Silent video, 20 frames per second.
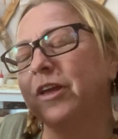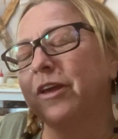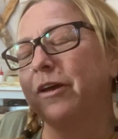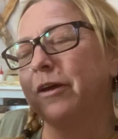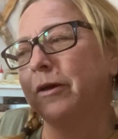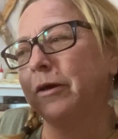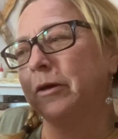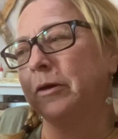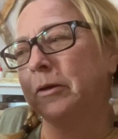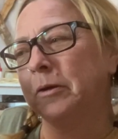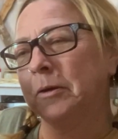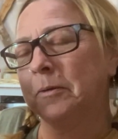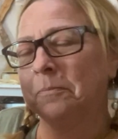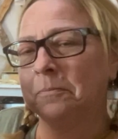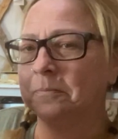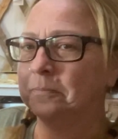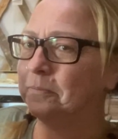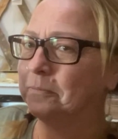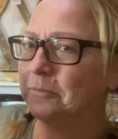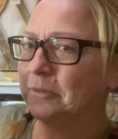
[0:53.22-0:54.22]

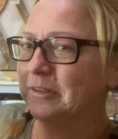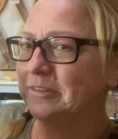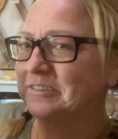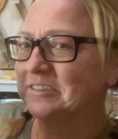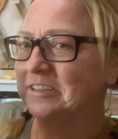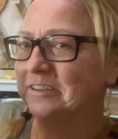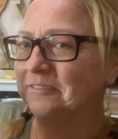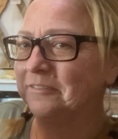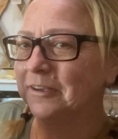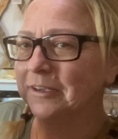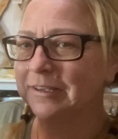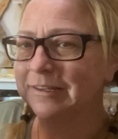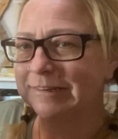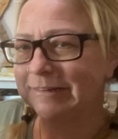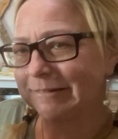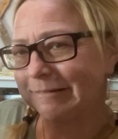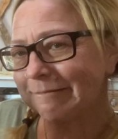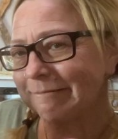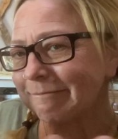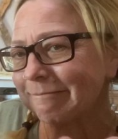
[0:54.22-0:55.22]
let's see if I
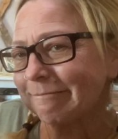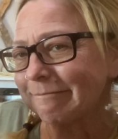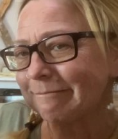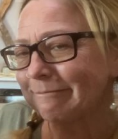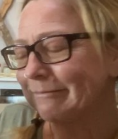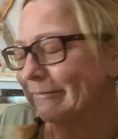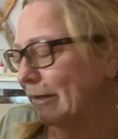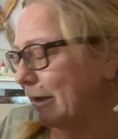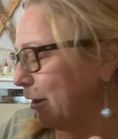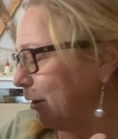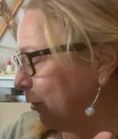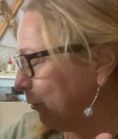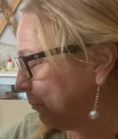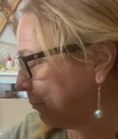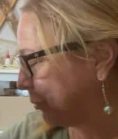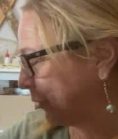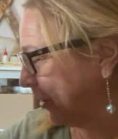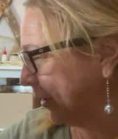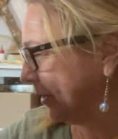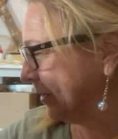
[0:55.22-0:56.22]
can help
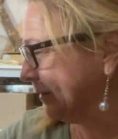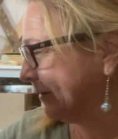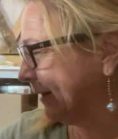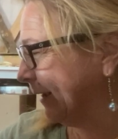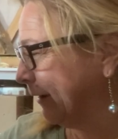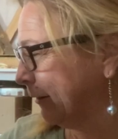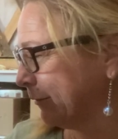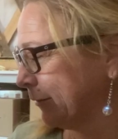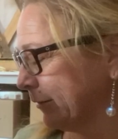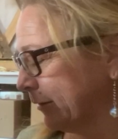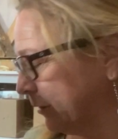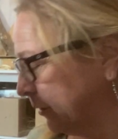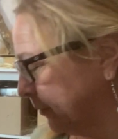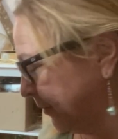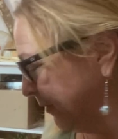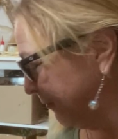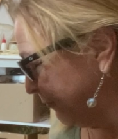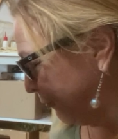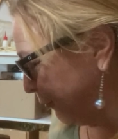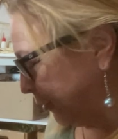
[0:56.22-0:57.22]
break it down a little
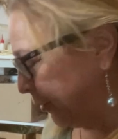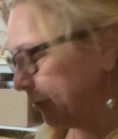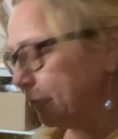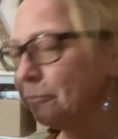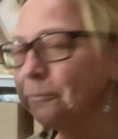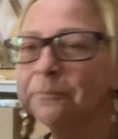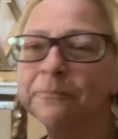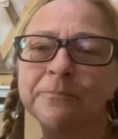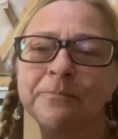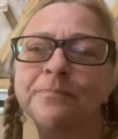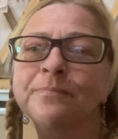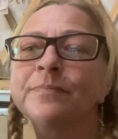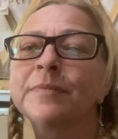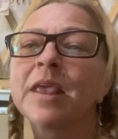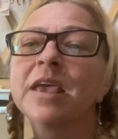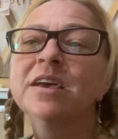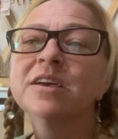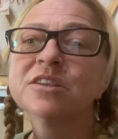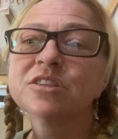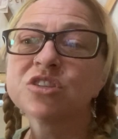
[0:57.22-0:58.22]
bit for you.
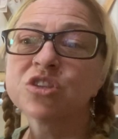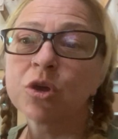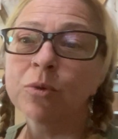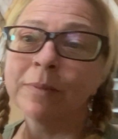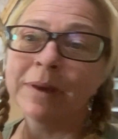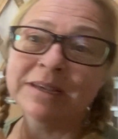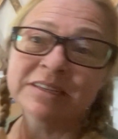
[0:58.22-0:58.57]
So my